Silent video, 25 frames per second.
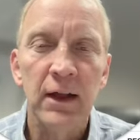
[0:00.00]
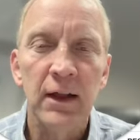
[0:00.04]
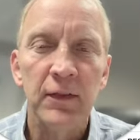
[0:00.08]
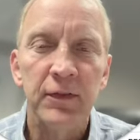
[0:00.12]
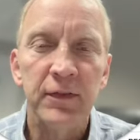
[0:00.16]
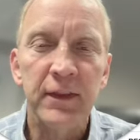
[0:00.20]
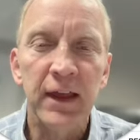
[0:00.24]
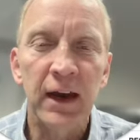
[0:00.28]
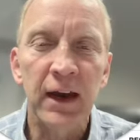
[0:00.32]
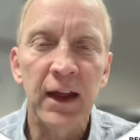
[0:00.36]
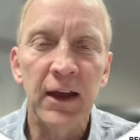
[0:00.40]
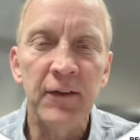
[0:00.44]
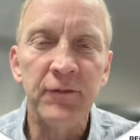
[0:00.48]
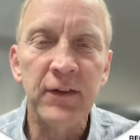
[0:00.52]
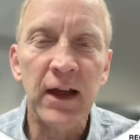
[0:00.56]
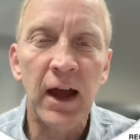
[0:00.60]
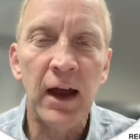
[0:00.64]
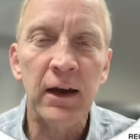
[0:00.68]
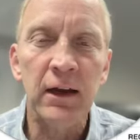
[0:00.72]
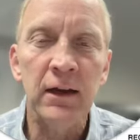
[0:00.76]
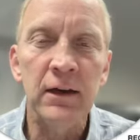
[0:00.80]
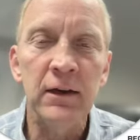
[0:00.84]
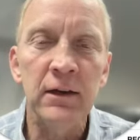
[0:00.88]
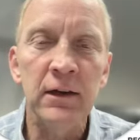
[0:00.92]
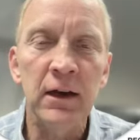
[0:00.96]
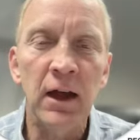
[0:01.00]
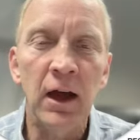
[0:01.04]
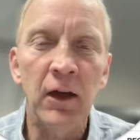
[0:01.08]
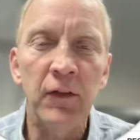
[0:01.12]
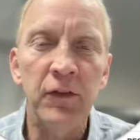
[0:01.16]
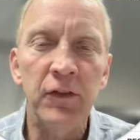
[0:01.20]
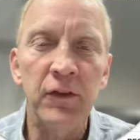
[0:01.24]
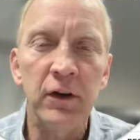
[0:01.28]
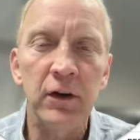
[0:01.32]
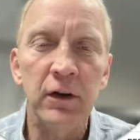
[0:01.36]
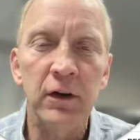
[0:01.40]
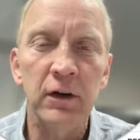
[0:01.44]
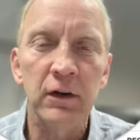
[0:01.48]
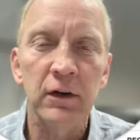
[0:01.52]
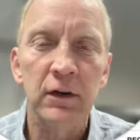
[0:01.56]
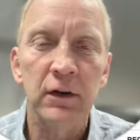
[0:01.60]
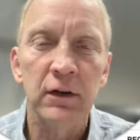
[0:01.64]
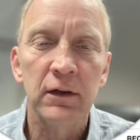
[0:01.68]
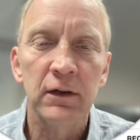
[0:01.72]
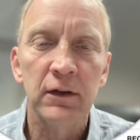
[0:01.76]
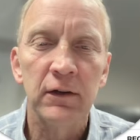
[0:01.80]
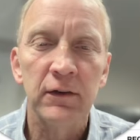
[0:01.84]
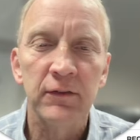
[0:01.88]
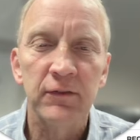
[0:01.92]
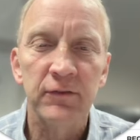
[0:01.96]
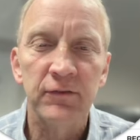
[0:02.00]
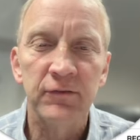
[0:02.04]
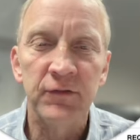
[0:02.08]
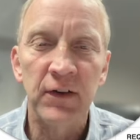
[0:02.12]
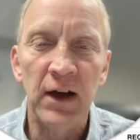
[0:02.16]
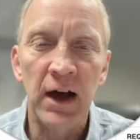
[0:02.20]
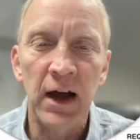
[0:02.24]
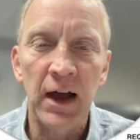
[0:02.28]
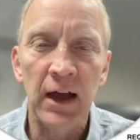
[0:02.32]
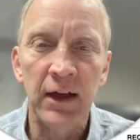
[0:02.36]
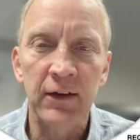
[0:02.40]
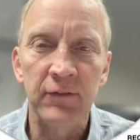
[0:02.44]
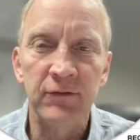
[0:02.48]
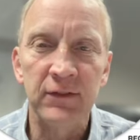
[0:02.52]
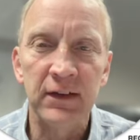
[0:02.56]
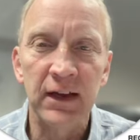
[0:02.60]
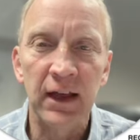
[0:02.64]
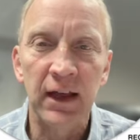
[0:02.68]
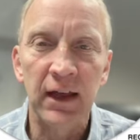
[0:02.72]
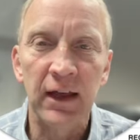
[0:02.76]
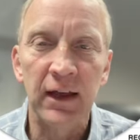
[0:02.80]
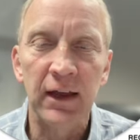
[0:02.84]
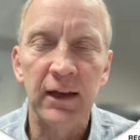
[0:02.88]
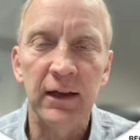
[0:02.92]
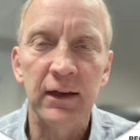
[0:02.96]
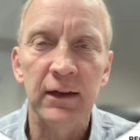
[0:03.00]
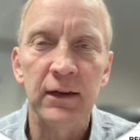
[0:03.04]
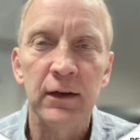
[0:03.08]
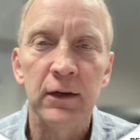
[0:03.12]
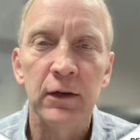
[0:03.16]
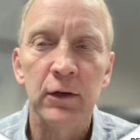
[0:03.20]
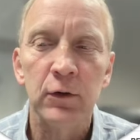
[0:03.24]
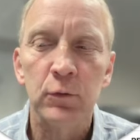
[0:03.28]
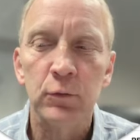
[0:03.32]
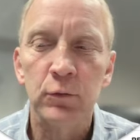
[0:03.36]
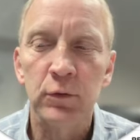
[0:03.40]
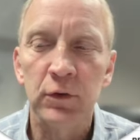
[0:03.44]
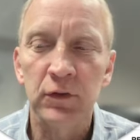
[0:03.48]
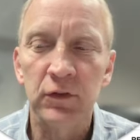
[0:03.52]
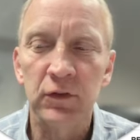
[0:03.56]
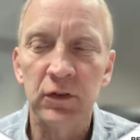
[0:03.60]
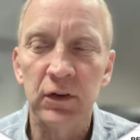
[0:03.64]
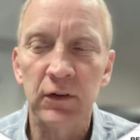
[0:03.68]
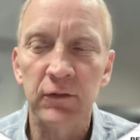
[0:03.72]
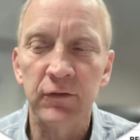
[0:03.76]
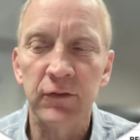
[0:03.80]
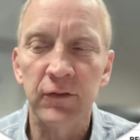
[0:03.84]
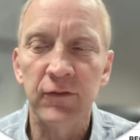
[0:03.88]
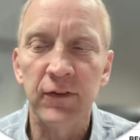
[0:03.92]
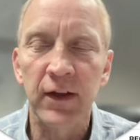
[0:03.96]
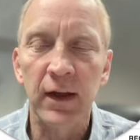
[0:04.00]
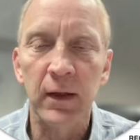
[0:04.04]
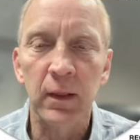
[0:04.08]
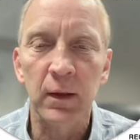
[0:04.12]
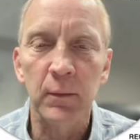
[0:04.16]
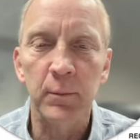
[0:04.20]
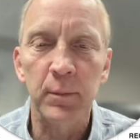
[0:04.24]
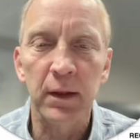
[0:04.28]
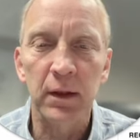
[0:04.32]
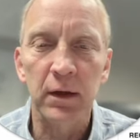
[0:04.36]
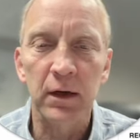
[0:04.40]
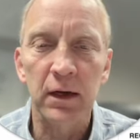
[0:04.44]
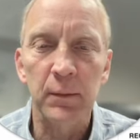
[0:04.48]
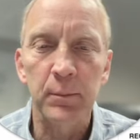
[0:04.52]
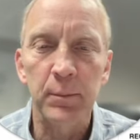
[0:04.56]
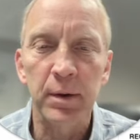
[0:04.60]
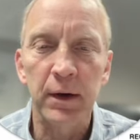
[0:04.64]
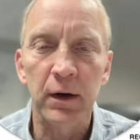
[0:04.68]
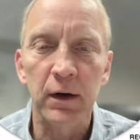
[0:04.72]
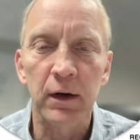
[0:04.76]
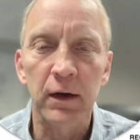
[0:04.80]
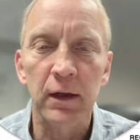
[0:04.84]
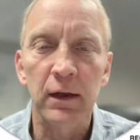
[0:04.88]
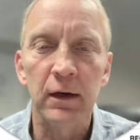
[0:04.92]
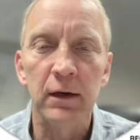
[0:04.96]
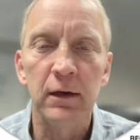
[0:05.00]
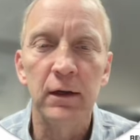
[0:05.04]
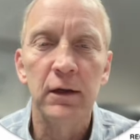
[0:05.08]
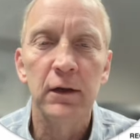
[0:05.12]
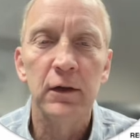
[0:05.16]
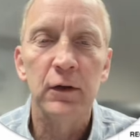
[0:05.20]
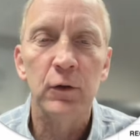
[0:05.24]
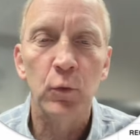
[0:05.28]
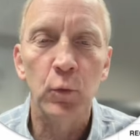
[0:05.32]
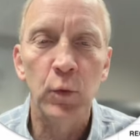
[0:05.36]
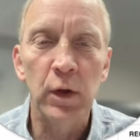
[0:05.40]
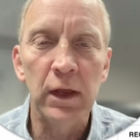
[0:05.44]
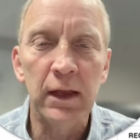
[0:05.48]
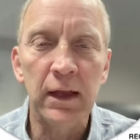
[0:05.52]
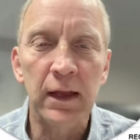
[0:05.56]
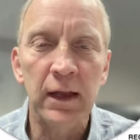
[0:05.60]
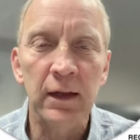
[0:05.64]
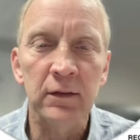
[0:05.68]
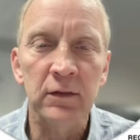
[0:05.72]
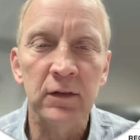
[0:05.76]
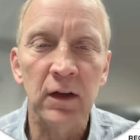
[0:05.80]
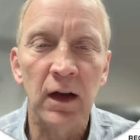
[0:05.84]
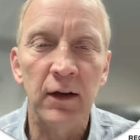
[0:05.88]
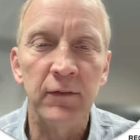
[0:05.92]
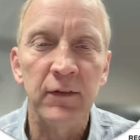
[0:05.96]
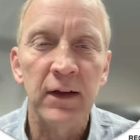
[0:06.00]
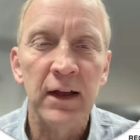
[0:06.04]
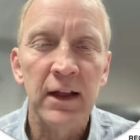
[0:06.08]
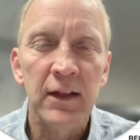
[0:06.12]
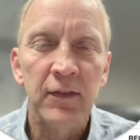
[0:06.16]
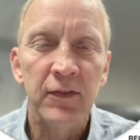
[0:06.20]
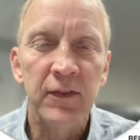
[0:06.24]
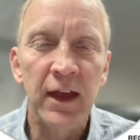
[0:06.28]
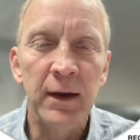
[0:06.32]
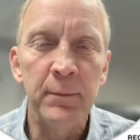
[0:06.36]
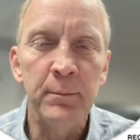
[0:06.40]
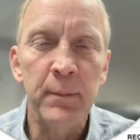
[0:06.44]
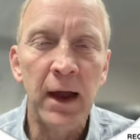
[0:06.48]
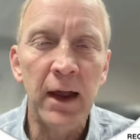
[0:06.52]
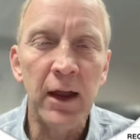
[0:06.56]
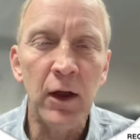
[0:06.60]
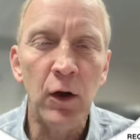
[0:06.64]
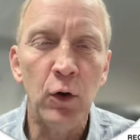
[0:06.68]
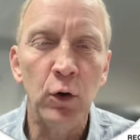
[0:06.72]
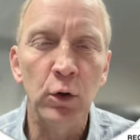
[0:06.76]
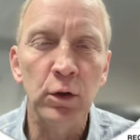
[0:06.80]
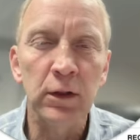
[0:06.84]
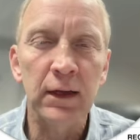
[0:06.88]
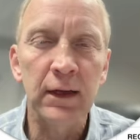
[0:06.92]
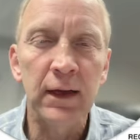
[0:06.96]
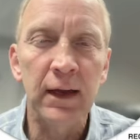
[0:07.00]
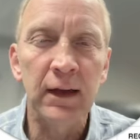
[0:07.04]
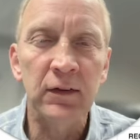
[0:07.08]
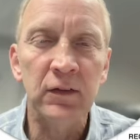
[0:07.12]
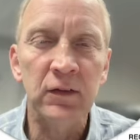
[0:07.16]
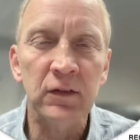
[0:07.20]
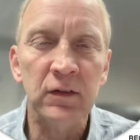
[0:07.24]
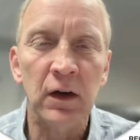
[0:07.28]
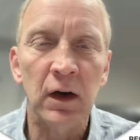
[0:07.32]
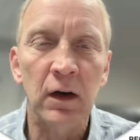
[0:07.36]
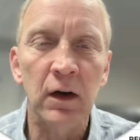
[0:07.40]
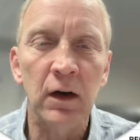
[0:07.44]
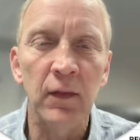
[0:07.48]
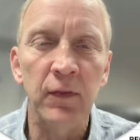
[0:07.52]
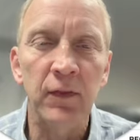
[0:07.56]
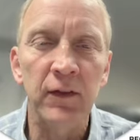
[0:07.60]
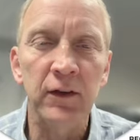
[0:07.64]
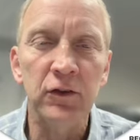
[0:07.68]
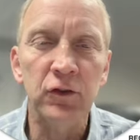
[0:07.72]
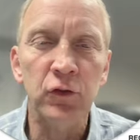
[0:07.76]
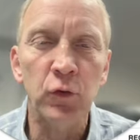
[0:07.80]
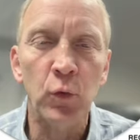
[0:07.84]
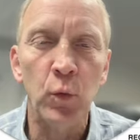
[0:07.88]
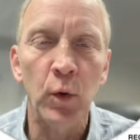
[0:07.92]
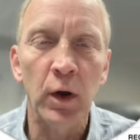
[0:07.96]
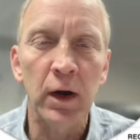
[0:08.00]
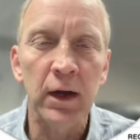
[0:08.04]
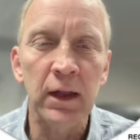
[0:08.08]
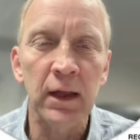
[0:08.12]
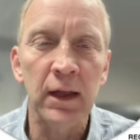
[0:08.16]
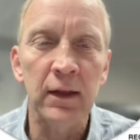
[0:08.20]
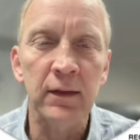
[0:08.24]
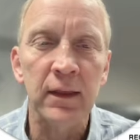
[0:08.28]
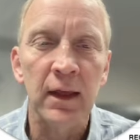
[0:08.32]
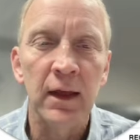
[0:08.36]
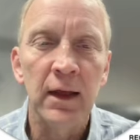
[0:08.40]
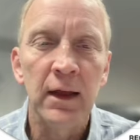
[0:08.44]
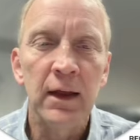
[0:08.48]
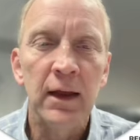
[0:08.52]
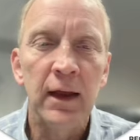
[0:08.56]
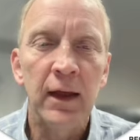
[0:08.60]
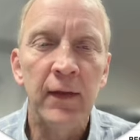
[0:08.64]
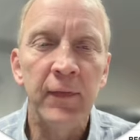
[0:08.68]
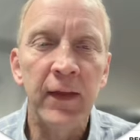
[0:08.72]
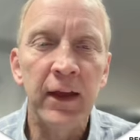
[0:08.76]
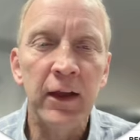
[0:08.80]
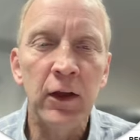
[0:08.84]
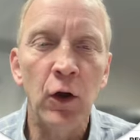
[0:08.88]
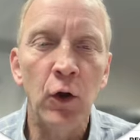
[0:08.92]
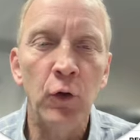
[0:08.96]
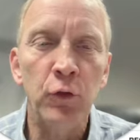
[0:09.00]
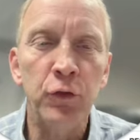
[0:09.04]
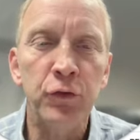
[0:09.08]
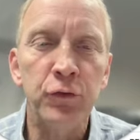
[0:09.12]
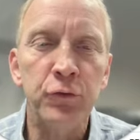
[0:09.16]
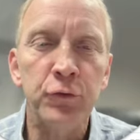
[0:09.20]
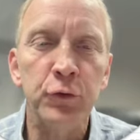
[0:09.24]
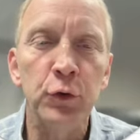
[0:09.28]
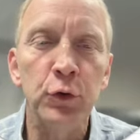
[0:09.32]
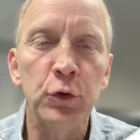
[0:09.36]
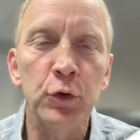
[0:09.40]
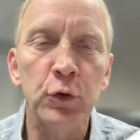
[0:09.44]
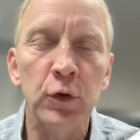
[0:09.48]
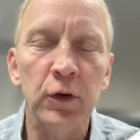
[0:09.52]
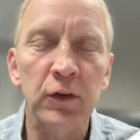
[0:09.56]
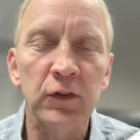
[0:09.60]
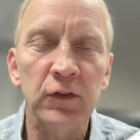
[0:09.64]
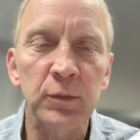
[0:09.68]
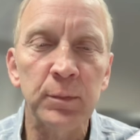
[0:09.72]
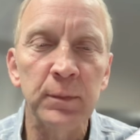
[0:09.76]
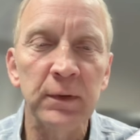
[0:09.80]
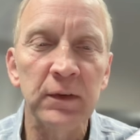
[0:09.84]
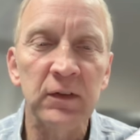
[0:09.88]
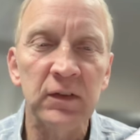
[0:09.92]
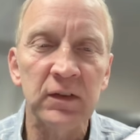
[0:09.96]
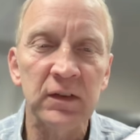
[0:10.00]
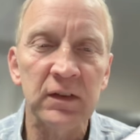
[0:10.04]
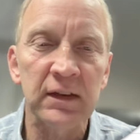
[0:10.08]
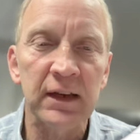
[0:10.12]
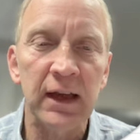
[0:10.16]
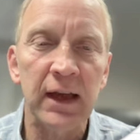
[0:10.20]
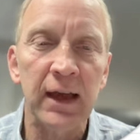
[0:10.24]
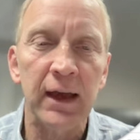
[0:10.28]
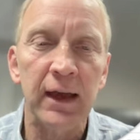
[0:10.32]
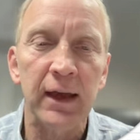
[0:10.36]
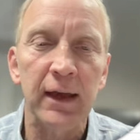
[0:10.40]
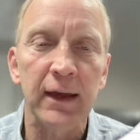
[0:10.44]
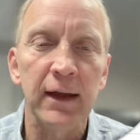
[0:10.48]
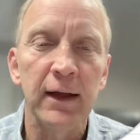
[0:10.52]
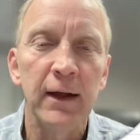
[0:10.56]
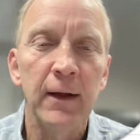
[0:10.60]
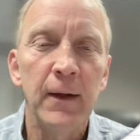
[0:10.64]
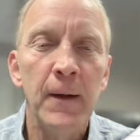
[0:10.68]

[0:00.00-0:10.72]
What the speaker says: Then I've got another 5-day reserve availability period, weekends off. Then my holy days start on the 20th and they go through Christmas Day.